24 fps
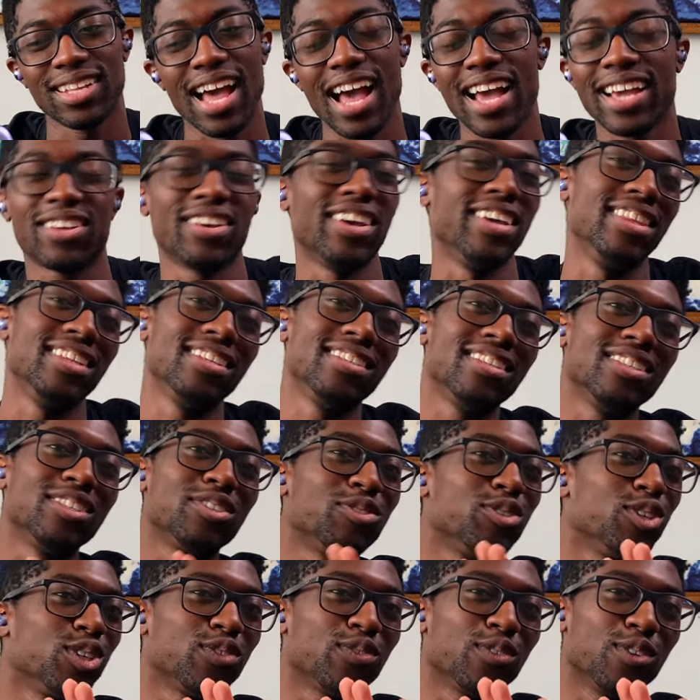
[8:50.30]
this is
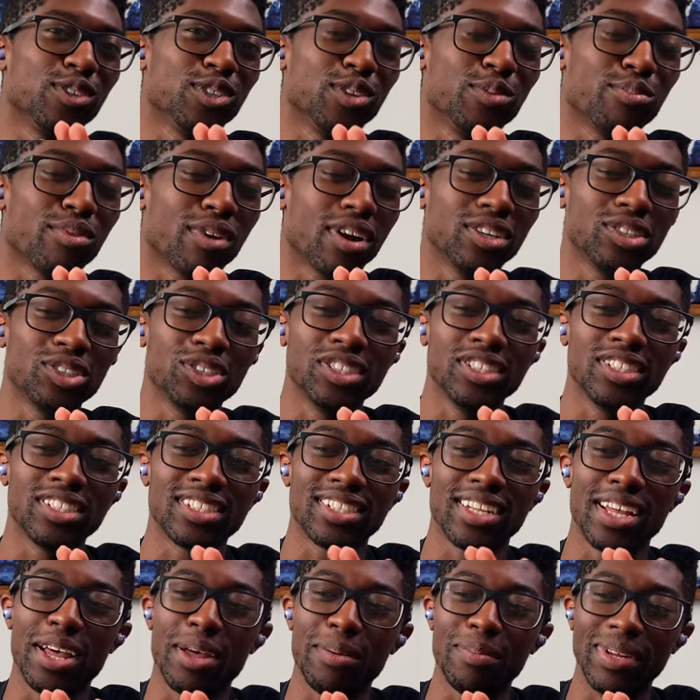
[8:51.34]
just first impressions,
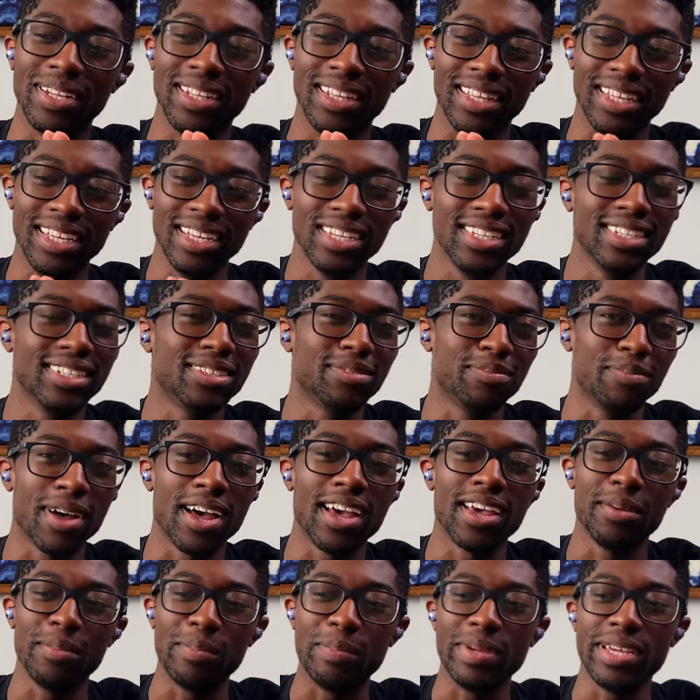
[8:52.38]
but these
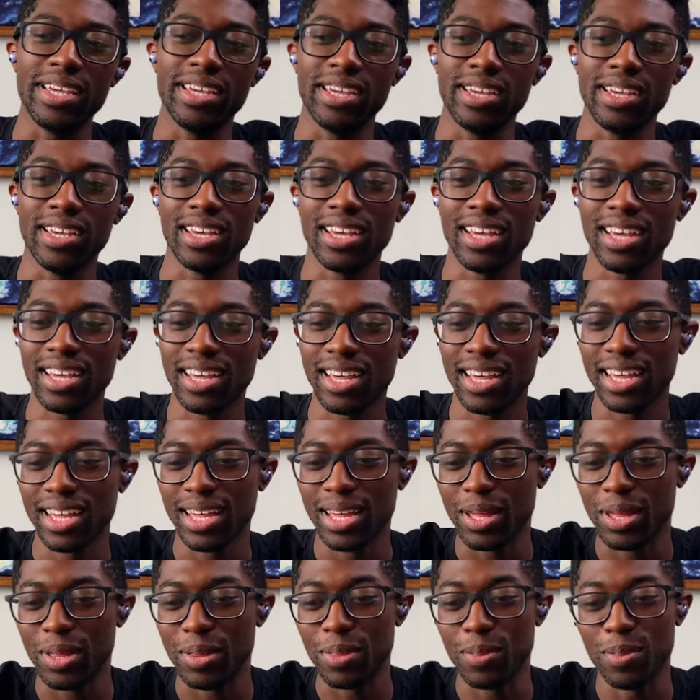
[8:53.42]
might be
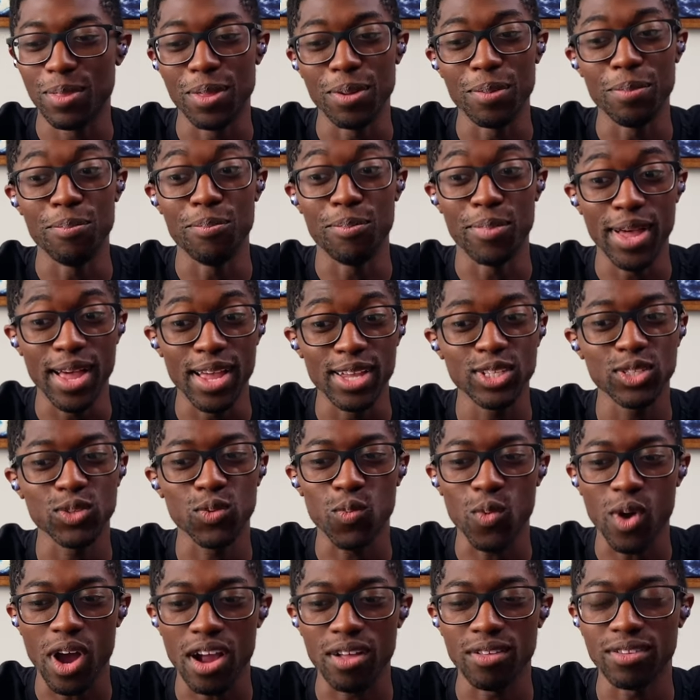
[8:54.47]
the best
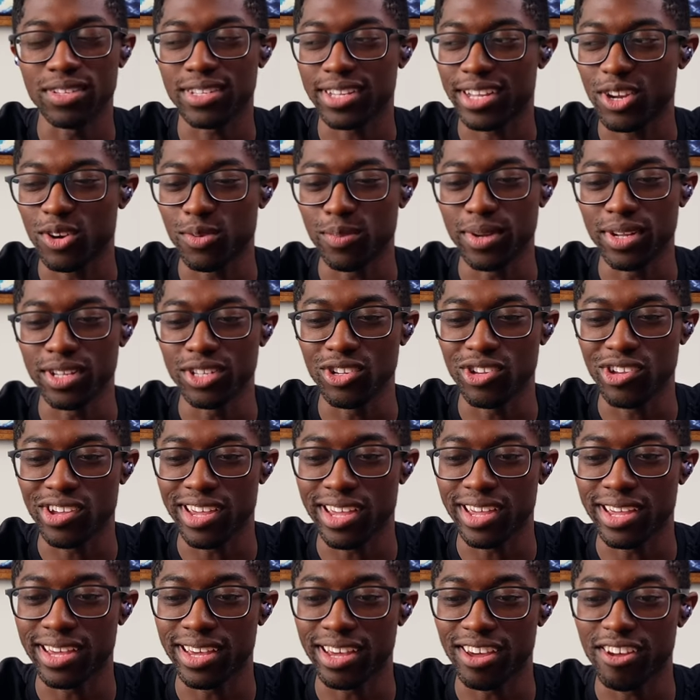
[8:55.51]
wireless earbuds you can
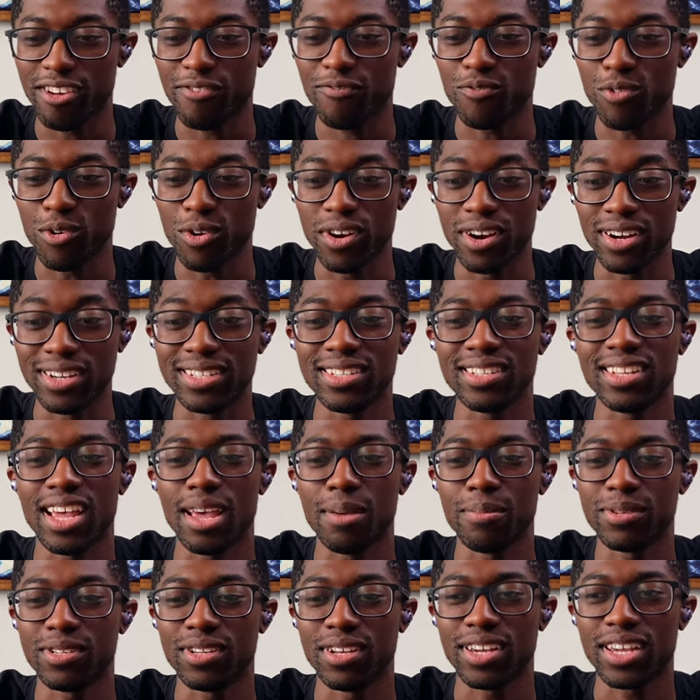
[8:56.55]
get for a
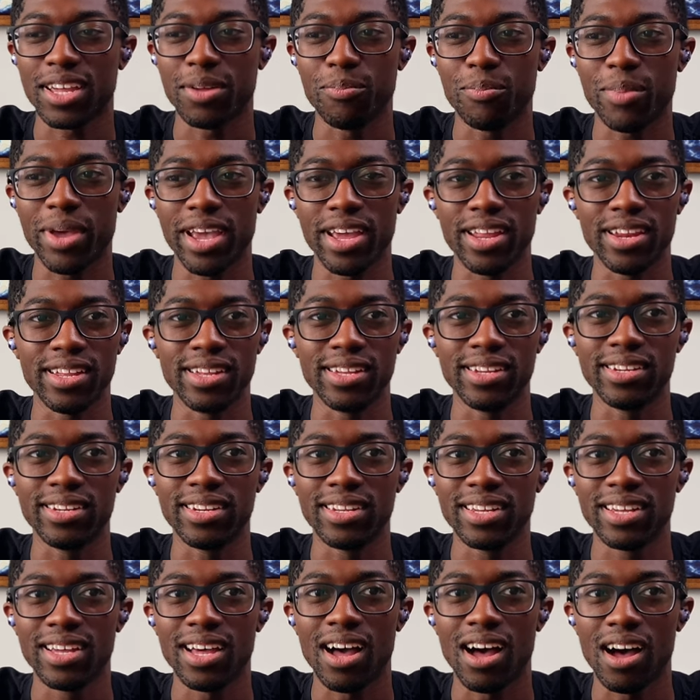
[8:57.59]
Samsung companion
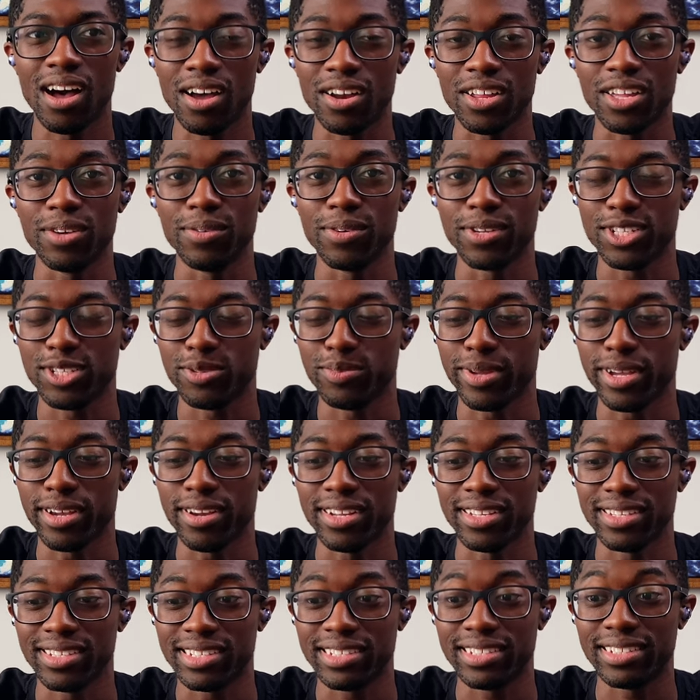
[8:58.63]
audio
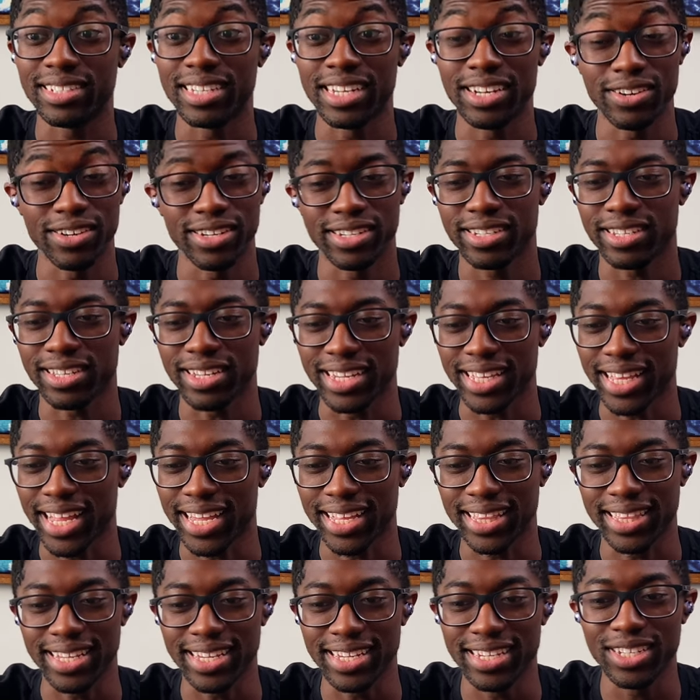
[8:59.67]
experience. Seriously, like
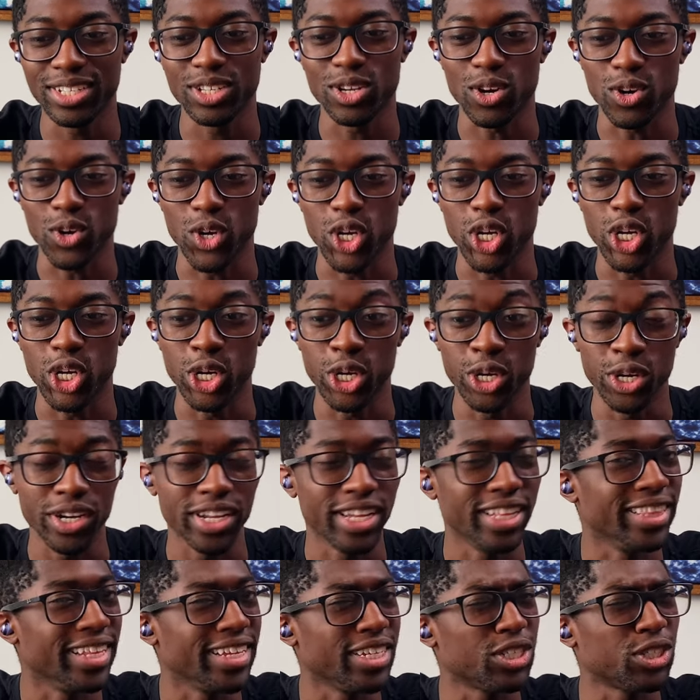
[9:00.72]
these are good
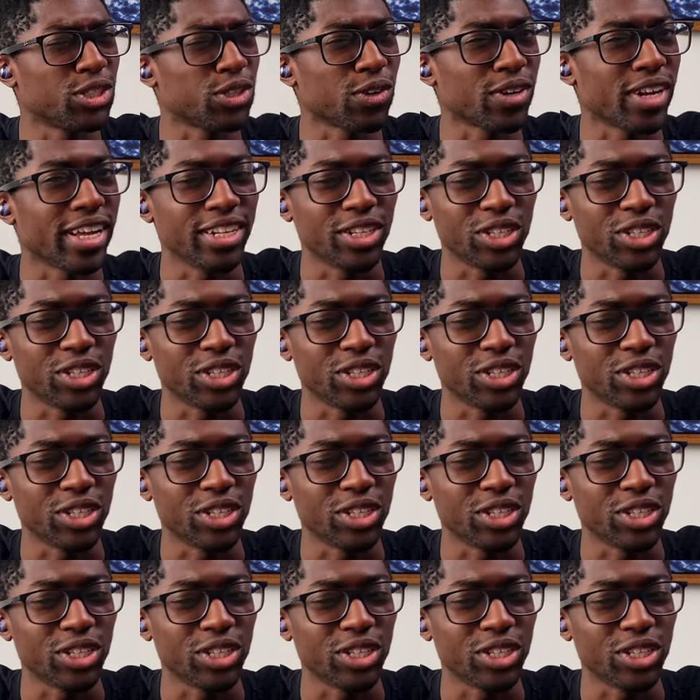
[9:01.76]
and they start at